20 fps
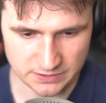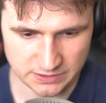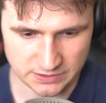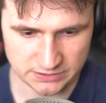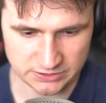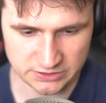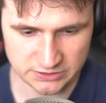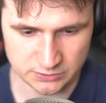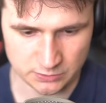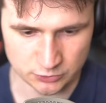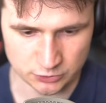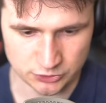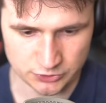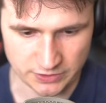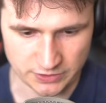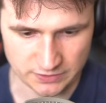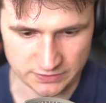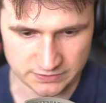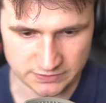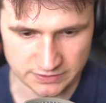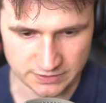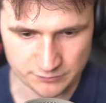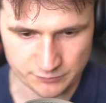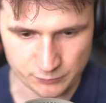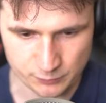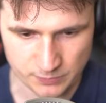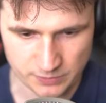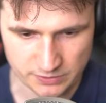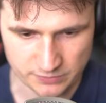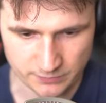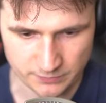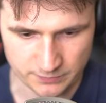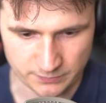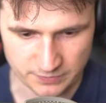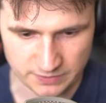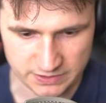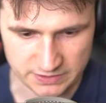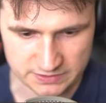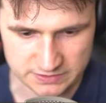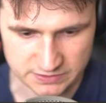Let's, let's just go straight. Let's see where
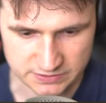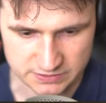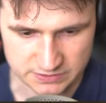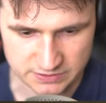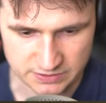it leads